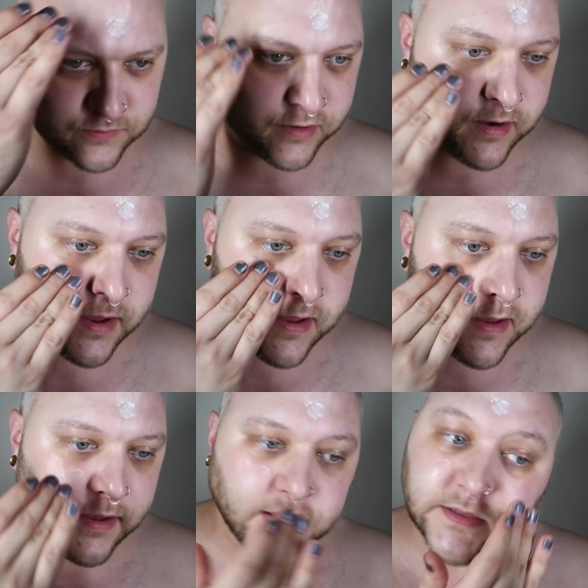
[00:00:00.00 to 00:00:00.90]
one.
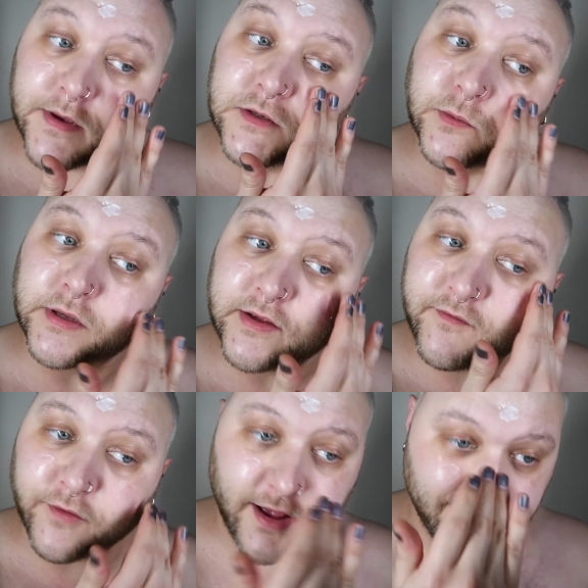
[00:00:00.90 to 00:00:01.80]
It smells really
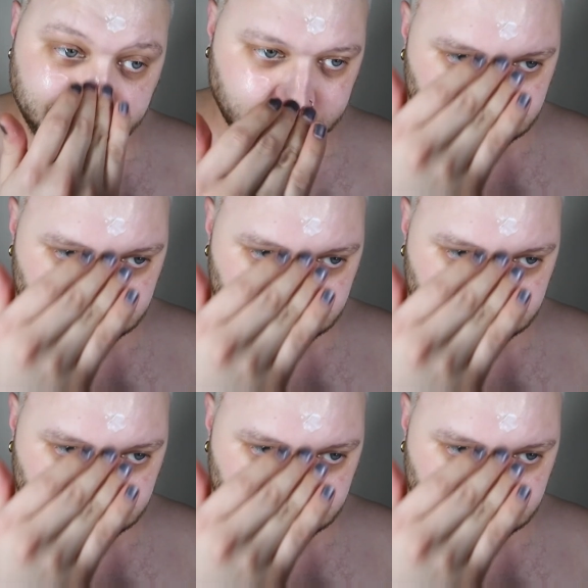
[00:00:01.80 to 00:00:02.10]
fresh.